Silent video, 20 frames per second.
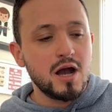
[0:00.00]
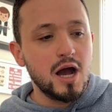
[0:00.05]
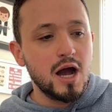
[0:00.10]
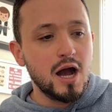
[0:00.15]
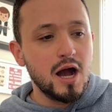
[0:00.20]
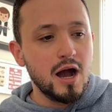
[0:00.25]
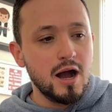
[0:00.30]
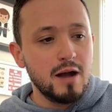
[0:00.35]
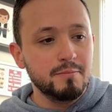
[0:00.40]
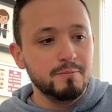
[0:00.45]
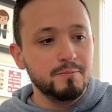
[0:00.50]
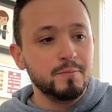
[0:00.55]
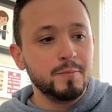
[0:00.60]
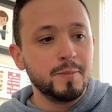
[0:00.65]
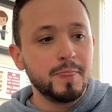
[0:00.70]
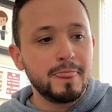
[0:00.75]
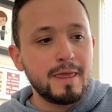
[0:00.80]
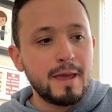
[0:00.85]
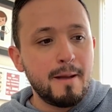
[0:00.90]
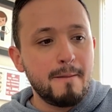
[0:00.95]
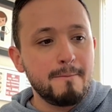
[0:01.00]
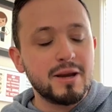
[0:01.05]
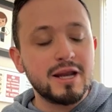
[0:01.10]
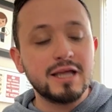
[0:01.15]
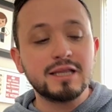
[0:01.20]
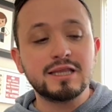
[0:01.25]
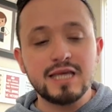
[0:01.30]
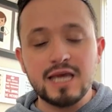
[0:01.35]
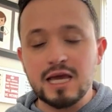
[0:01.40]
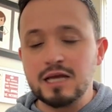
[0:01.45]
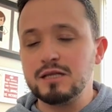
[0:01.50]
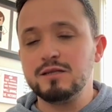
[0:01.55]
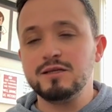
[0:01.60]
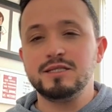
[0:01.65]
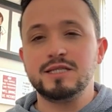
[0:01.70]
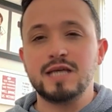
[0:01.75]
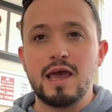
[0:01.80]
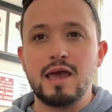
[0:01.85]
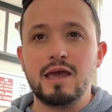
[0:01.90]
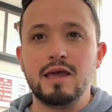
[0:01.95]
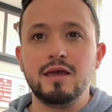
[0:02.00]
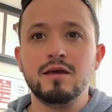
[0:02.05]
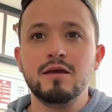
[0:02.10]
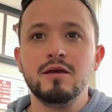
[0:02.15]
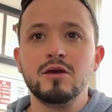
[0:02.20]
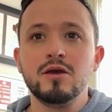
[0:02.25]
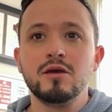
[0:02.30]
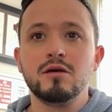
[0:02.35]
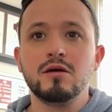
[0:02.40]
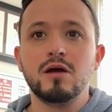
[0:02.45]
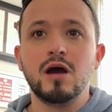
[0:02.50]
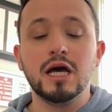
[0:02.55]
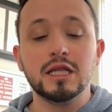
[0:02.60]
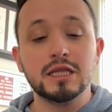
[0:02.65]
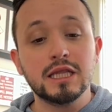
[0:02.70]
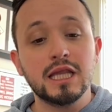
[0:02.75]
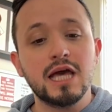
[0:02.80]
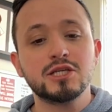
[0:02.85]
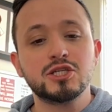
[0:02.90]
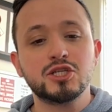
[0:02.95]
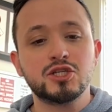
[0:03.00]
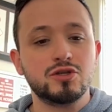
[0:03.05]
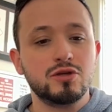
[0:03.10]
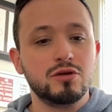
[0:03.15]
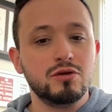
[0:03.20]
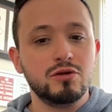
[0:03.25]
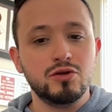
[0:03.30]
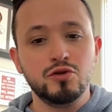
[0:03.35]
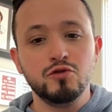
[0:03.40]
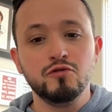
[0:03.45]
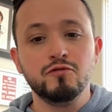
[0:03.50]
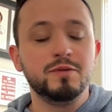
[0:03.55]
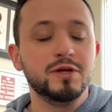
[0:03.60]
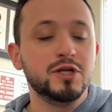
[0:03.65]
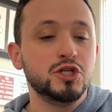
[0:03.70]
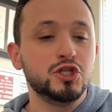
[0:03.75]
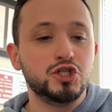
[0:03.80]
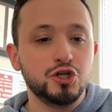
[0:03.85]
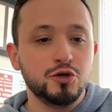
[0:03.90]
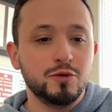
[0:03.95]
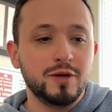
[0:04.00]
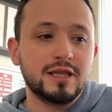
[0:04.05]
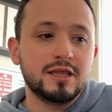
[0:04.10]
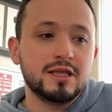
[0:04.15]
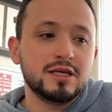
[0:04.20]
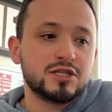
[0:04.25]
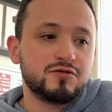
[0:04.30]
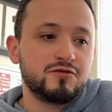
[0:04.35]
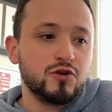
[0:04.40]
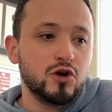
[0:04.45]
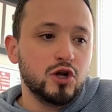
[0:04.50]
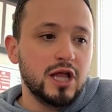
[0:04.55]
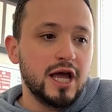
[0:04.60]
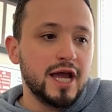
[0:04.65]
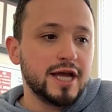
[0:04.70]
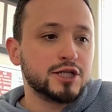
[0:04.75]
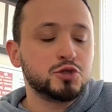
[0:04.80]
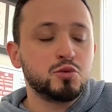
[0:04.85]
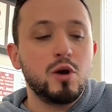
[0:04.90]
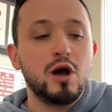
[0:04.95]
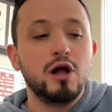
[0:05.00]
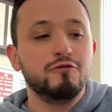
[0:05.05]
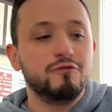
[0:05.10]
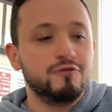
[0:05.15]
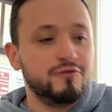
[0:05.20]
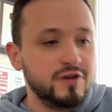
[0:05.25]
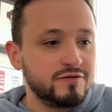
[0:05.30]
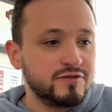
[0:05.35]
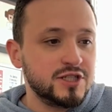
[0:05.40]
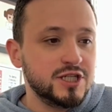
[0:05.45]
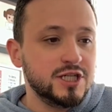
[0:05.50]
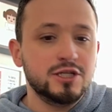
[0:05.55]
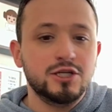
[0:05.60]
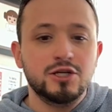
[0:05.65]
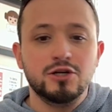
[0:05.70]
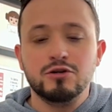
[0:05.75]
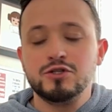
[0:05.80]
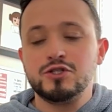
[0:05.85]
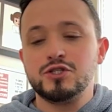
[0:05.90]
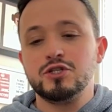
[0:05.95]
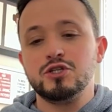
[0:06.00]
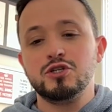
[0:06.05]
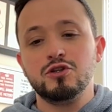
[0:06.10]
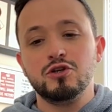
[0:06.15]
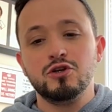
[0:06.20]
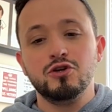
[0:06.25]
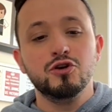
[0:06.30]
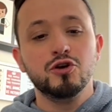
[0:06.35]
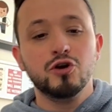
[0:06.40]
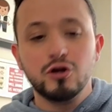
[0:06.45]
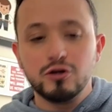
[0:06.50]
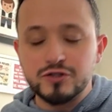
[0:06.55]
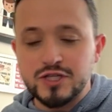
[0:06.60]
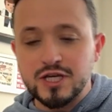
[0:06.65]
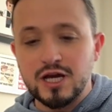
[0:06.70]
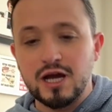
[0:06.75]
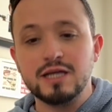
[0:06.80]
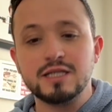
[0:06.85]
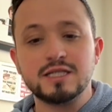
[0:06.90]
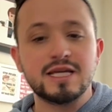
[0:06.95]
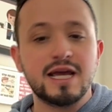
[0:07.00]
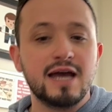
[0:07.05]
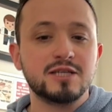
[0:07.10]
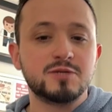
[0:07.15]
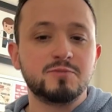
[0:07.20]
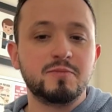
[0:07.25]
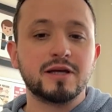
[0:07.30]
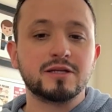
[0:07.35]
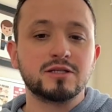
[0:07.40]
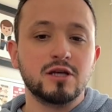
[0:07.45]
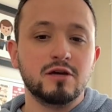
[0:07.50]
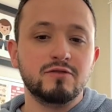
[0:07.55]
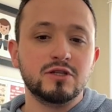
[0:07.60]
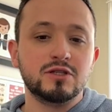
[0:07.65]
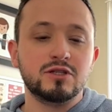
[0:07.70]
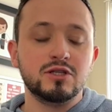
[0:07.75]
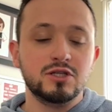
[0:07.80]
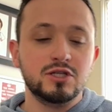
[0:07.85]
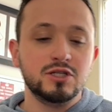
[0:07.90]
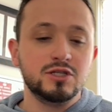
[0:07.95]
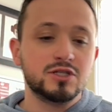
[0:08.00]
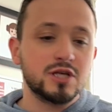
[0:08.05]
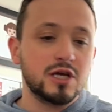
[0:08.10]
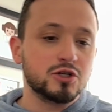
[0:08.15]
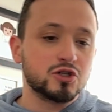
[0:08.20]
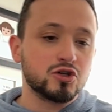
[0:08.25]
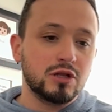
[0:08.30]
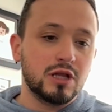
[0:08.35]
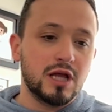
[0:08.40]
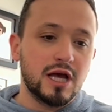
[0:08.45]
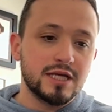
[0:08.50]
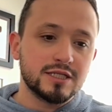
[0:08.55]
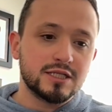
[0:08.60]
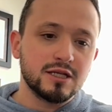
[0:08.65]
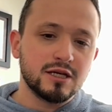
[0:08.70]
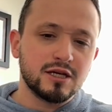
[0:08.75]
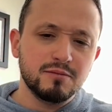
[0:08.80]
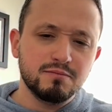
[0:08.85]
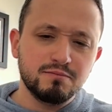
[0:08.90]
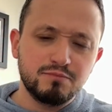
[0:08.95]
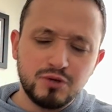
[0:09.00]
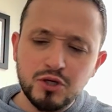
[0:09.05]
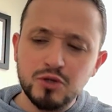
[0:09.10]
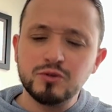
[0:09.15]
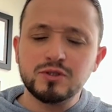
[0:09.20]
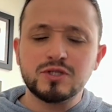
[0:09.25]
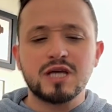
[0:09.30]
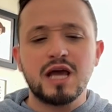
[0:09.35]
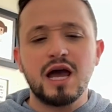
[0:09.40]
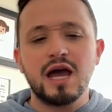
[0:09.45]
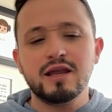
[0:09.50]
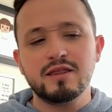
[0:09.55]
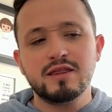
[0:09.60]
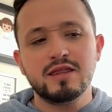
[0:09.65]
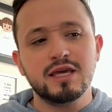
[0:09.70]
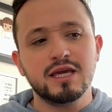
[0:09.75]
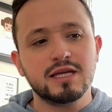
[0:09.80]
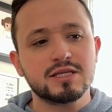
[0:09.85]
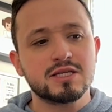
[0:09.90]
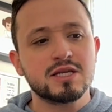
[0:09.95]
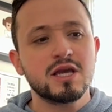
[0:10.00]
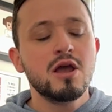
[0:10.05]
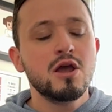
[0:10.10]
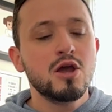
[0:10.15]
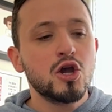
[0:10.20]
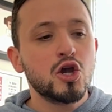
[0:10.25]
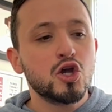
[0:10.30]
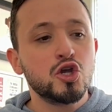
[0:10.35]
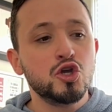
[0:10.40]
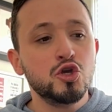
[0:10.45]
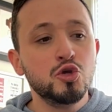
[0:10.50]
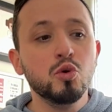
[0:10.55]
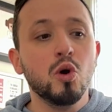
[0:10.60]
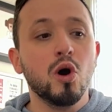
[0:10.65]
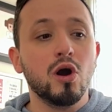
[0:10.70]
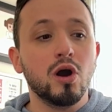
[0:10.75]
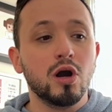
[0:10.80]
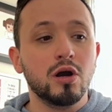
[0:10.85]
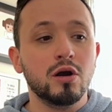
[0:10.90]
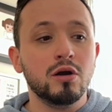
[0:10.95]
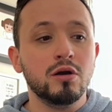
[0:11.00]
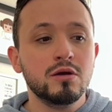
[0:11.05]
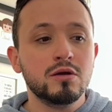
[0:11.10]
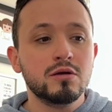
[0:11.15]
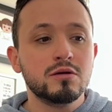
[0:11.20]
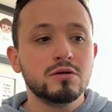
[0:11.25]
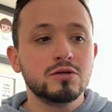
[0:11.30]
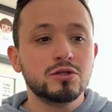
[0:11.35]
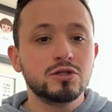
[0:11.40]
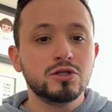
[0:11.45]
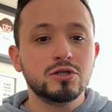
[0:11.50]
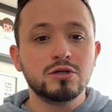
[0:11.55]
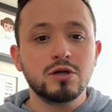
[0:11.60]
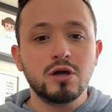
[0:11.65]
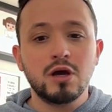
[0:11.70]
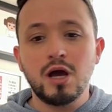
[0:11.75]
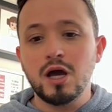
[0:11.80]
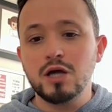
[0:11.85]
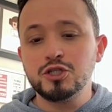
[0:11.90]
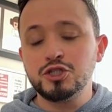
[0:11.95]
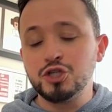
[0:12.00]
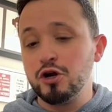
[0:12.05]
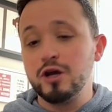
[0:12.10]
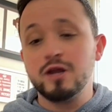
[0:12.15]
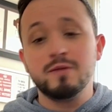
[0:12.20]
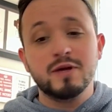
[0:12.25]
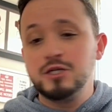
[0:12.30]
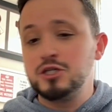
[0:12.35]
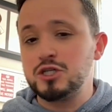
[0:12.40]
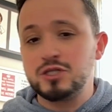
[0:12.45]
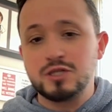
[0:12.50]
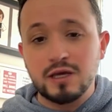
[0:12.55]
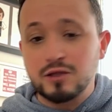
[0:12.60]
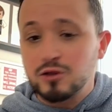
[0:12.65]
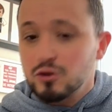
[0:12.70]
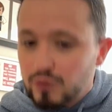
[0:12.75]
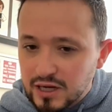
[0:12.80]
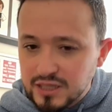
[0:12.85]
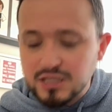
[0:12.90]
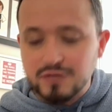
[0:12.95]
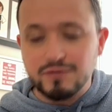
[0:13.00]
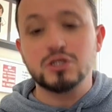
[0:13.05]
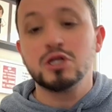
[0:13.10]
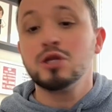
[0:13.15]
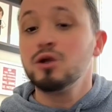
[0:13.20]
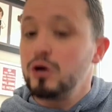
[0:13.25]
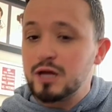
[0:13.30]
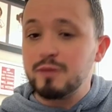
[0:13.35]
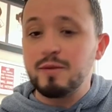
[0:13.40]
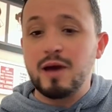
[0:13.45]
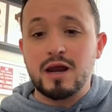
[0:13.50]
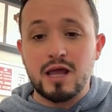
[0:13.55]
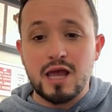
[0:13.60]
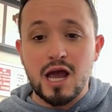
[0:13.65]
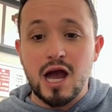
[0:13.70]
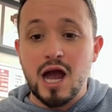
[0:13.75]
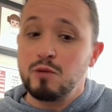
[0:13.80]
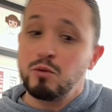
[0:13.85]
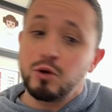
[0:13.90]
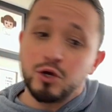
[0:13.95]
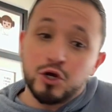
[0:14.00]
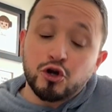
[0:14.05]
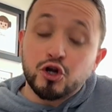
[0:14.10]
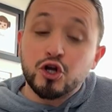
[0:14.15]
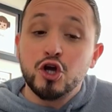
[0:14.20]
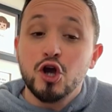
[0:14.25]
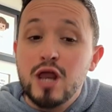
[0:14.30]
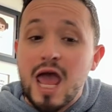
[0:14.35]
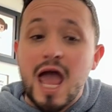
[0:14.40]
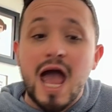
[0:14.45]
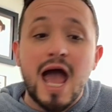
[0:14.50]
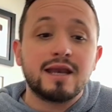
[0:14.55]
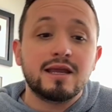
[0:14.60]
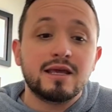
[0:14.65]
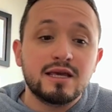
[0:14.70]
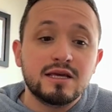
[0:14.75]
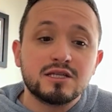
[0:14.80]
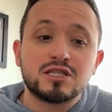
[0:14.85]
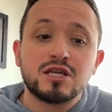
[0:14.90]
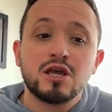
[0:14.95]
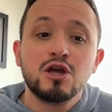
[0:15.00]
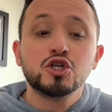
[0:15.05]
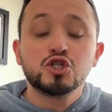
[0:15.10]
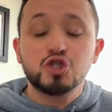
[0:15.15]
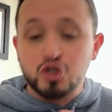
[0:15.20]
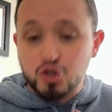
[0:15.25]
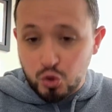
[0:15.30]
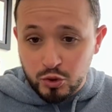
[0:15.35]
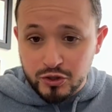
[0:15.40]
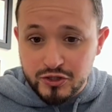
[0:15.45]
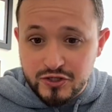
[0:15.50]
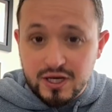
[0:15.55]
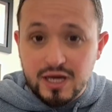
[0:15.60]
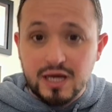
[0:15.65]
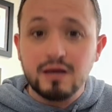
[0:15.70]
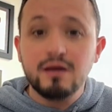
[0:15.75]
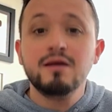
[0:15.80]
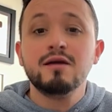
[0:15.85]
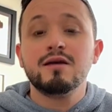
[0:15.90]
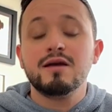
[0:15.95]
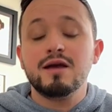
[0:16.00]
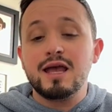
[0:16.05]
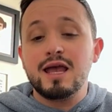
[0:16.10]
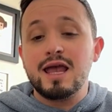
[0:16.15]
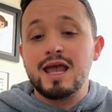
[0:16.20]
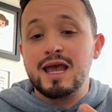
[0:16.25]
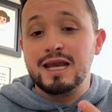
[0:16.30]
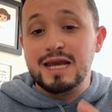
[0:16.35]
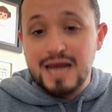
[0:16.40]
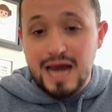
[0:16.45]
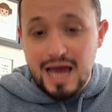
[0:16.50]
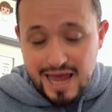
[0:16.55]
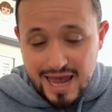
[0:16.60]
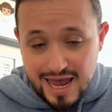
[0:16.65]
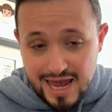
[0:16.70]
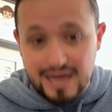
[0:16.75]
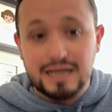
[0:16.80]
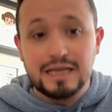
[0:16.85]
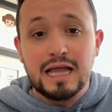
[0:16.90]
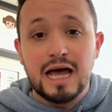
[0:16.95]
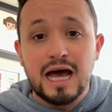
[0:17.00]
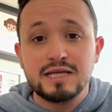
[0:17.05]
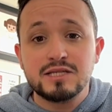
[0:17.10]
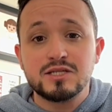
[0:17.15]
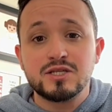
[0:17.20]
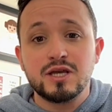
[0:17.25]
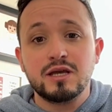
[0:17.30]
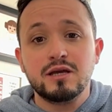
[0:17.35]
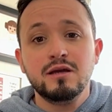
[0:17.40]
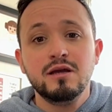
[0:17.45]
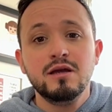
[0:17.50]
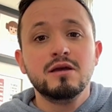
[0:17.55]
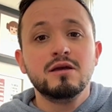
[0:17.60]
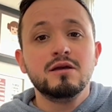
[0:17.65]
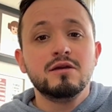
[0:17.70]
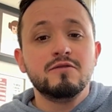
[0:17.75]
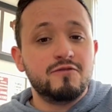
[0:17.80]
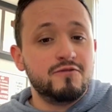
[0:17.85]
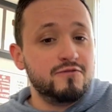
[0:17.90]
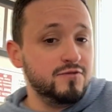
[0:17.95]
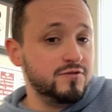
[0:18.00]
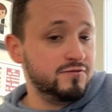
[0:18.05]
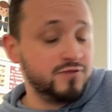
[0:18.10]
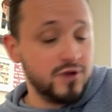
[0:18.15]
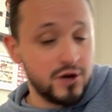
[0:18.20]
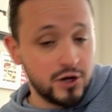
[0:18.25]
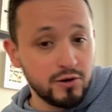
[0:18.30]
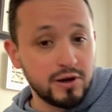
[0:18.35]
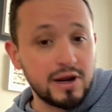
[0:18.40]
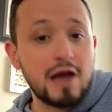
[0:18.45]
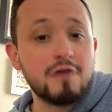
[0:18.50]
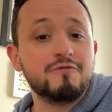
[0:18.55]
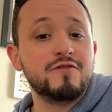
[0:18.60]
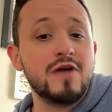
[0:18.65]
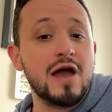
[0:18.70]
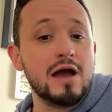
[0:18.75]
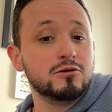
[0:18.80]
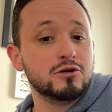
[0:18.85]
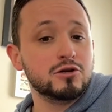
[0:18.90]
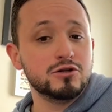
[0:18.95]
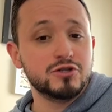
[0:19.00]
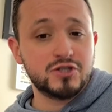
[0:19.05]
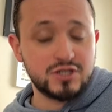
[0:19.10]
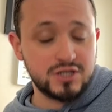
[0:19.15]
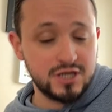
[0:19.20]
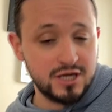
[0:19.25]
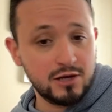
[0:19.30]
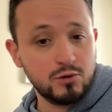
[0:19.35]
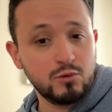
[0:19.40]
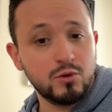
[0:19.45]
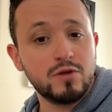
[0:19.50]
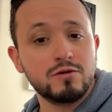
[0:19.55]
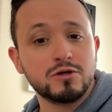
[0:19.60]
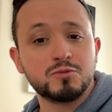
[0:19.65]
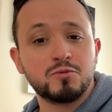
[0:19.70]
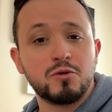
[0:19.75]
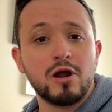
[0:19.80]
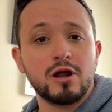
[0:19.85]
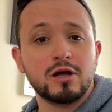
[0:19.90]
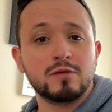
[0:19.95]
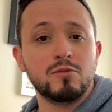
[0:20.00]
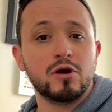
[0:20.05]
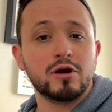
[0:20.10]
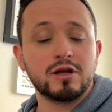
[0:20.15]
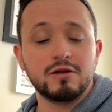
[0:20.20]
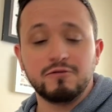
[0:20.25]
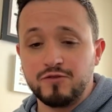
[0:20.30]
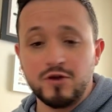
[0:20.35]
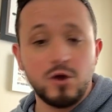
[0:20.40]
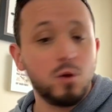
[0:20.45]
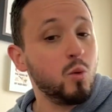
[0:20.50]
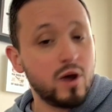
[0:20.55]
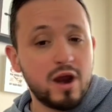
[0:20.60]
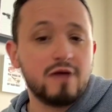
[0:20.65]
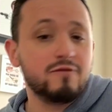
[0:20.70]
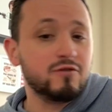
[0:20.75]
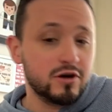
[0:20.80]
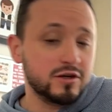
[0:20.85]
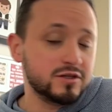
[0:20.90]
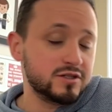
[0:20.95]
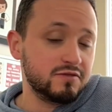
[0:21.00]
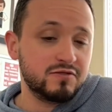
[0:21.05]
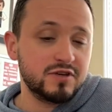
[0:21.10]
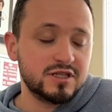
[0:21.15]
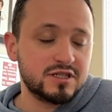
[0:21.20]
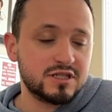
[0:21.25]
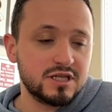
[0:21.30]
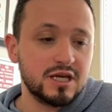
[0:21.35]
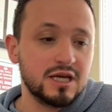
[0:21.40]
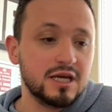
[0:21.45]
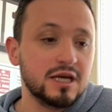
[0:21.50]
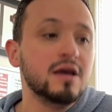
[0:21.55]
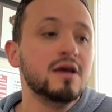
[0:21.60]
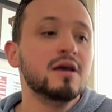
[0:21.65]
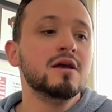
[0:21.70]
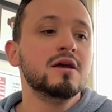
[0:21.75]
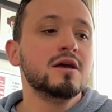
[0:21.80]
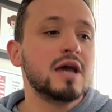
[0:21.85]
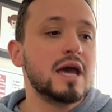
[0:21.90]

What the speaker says: Um, but at the end of the day, unless you've been doing this for like 12, 15 years and the neuroscience aspect of it, the decentralized, the compute side of things, you are journeyman, just like the rest of us learning about AI. What you're good at is sourcing and not analyzing, figuring out founders, seeing where there's product market fit, whatever, as a VC.